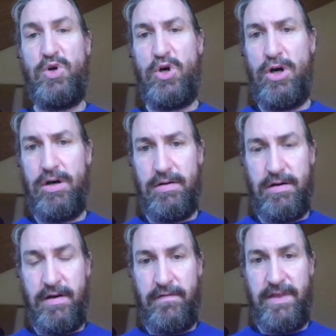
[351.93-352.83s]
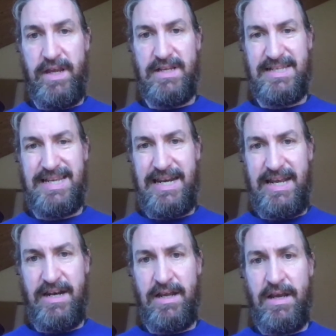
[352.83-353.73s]
or of the
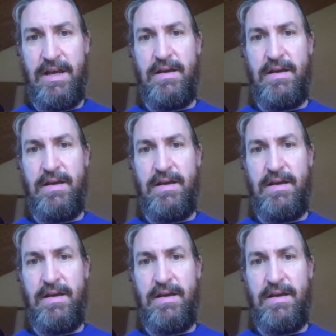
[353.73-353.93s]
Senate.